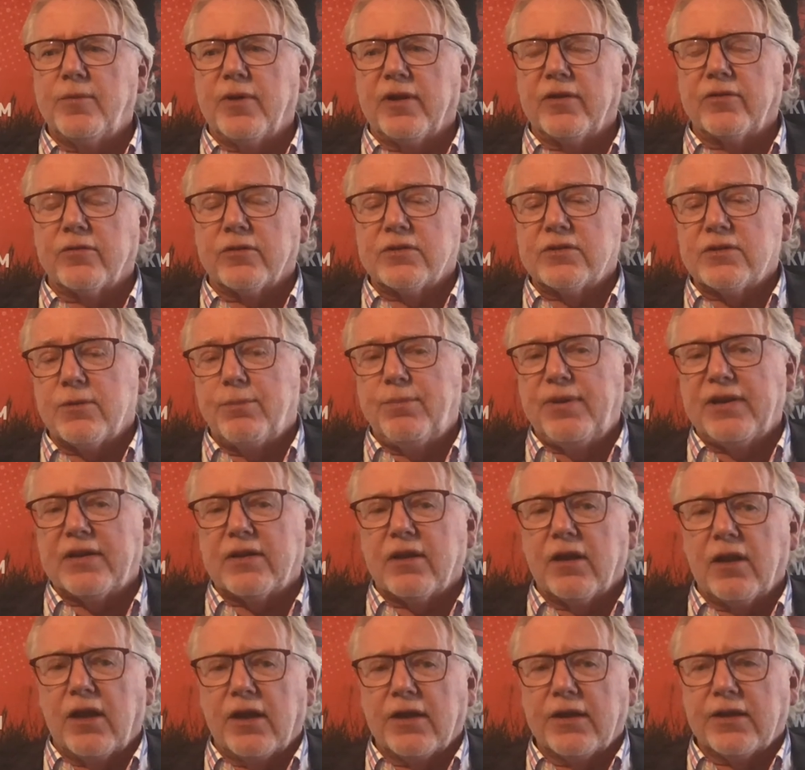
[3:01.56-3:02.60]
And so it's a bit
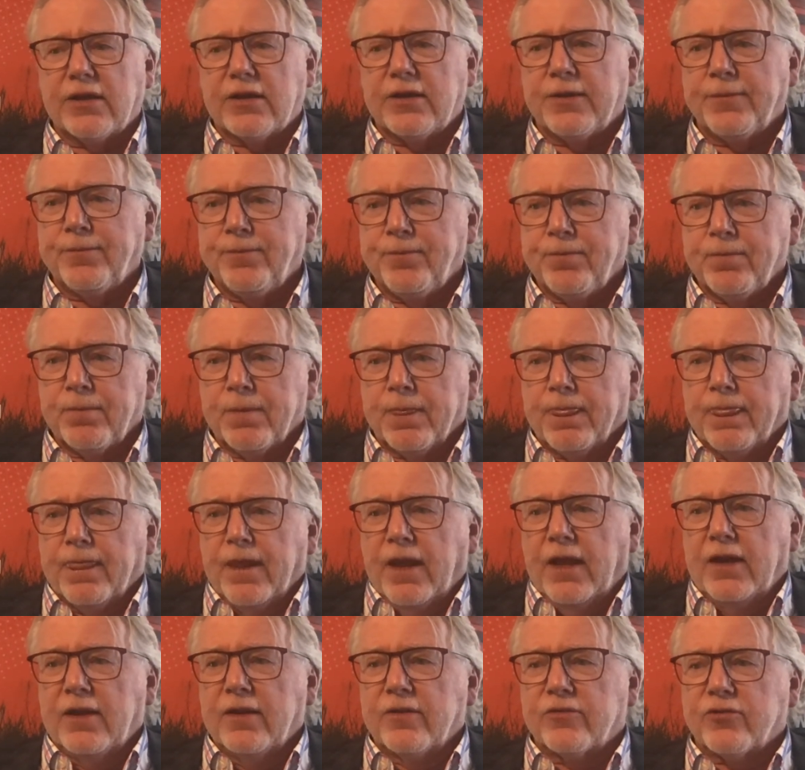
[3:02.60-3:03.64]
like,
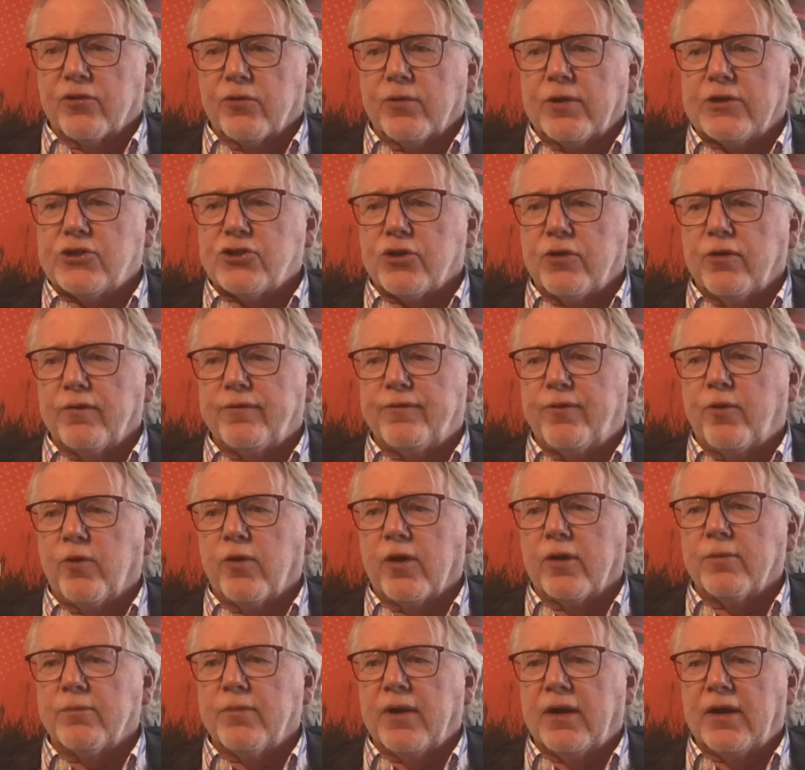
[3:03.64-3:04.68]
in its original
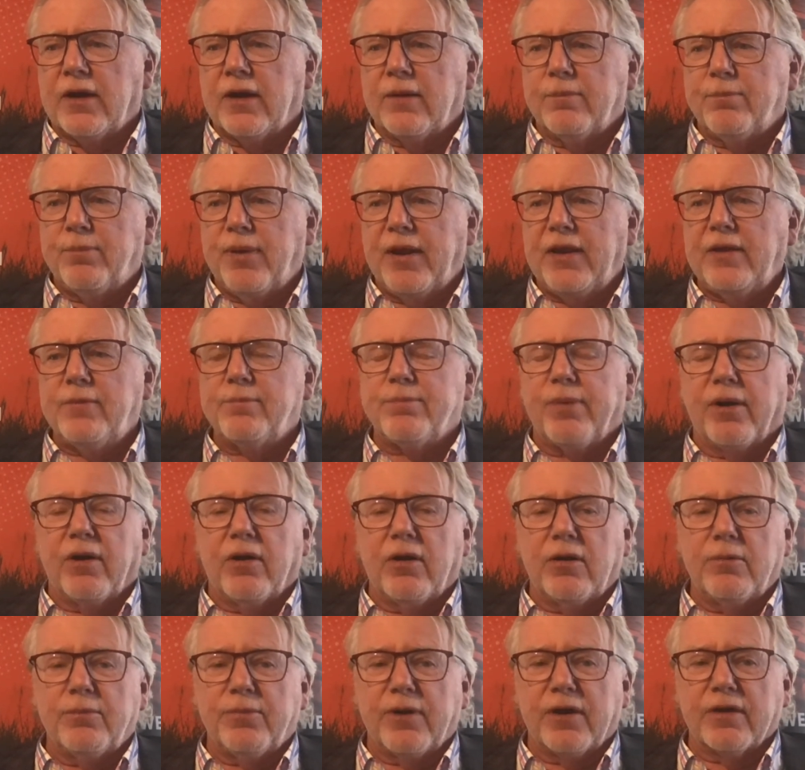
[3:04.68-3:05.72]
form,
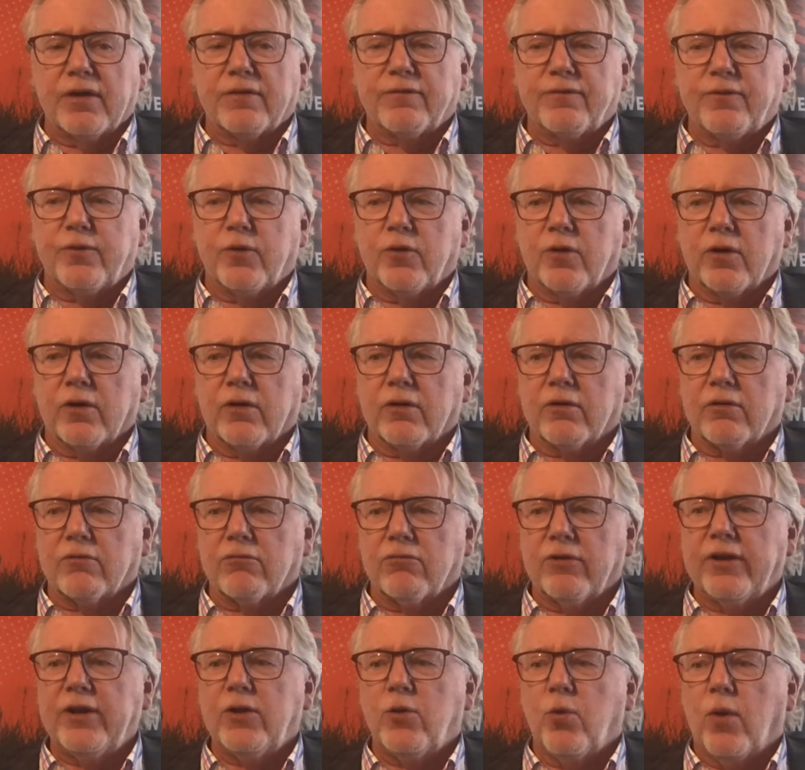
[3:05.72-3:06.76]
paintball, but for
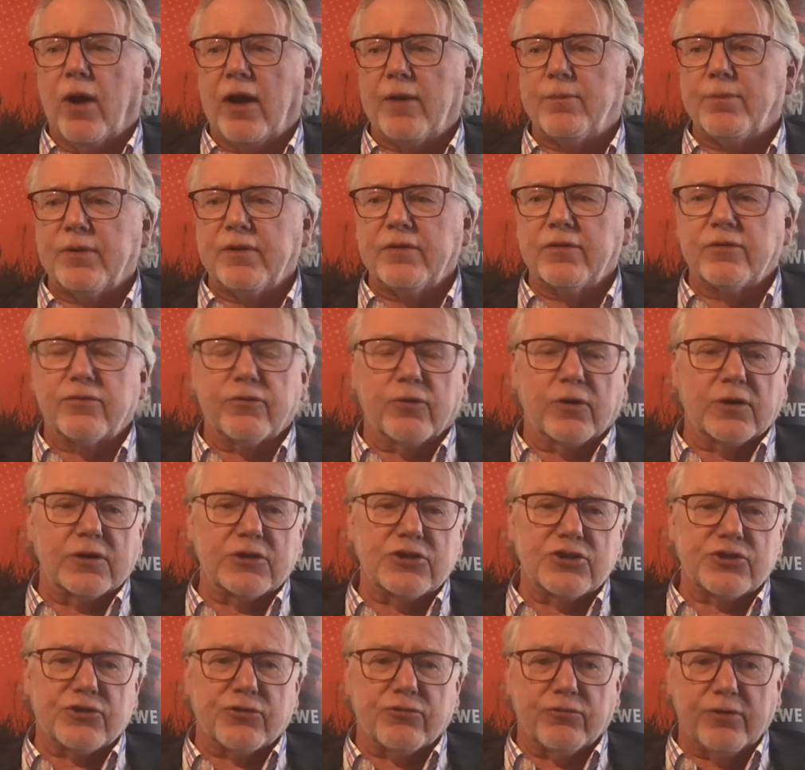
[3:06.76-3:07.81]
real weapons, for
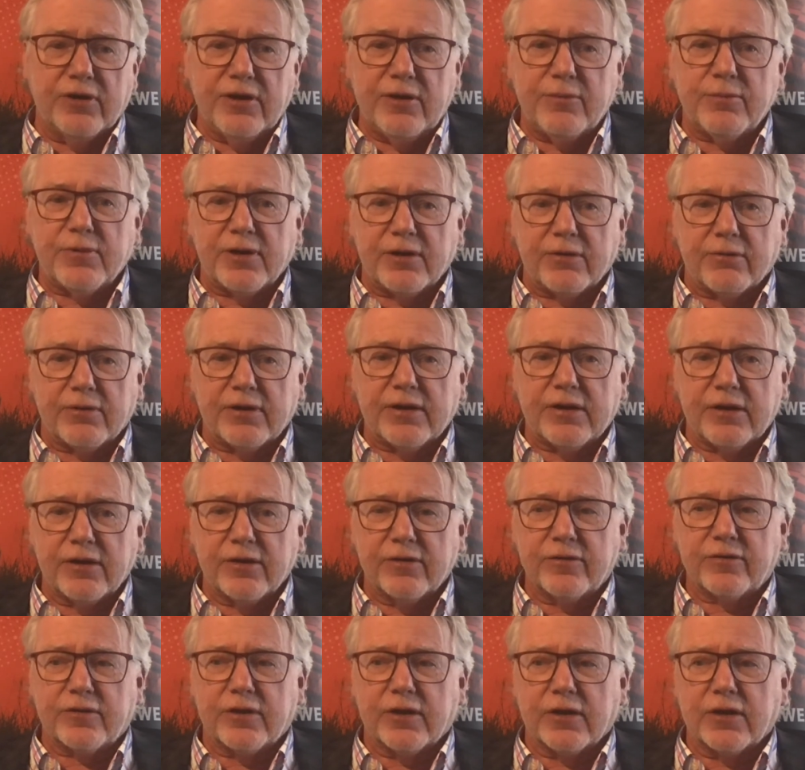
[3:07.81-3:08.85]
extremely
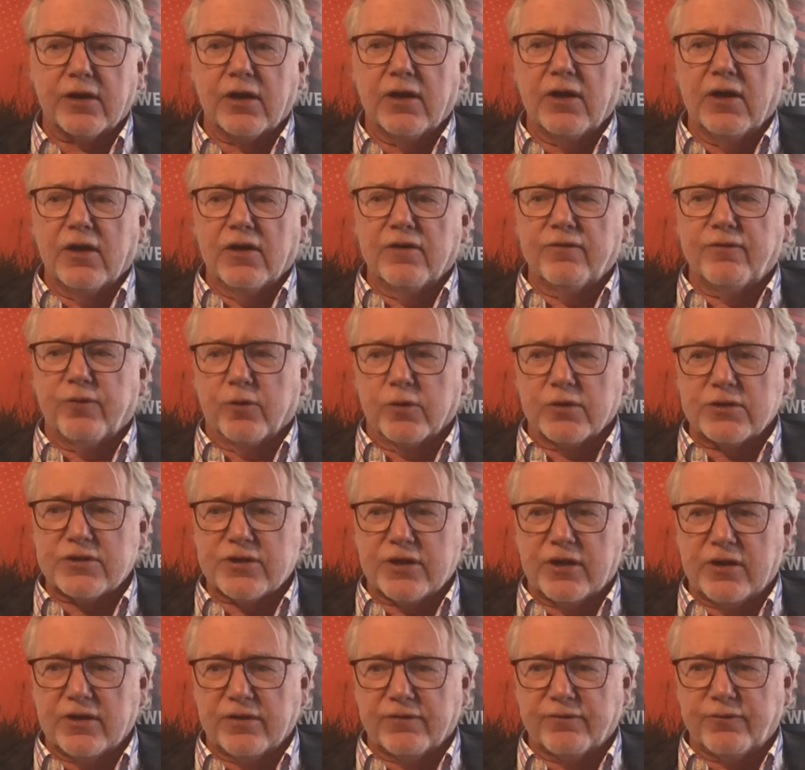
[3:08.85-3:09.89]
realistic force
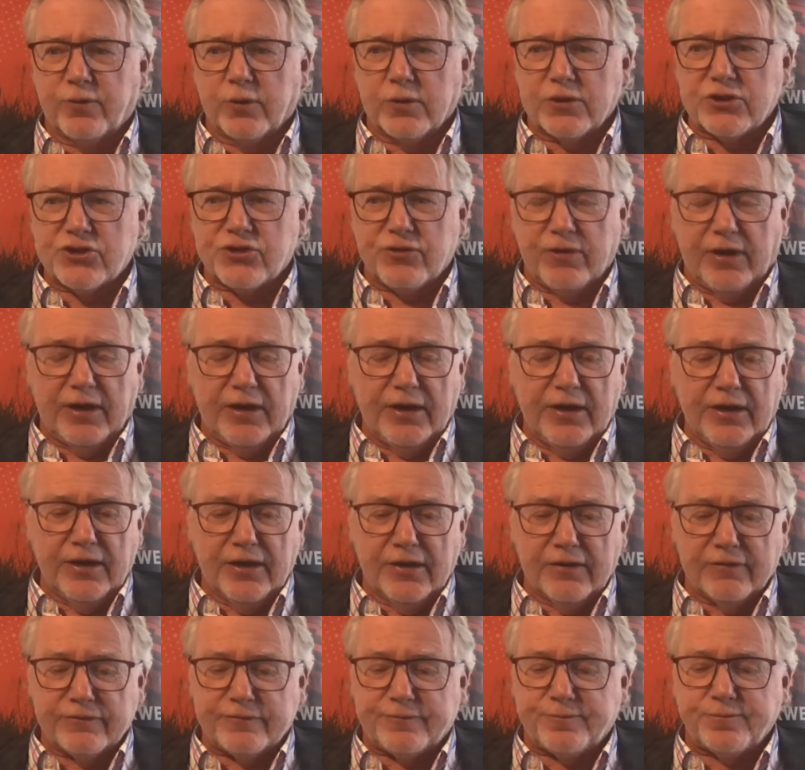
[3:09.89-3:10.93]
on force training
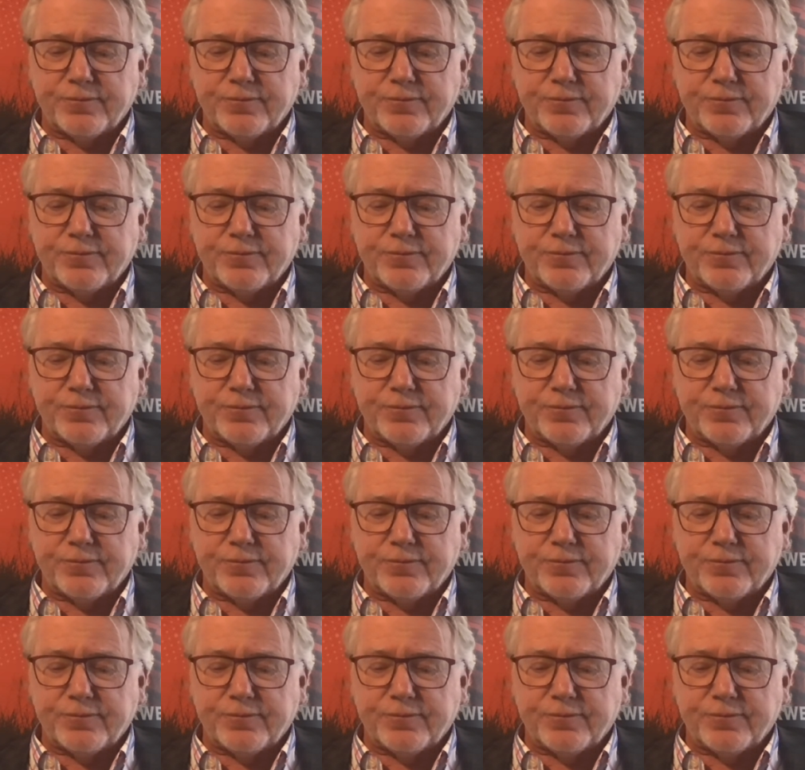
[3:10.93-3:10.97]
of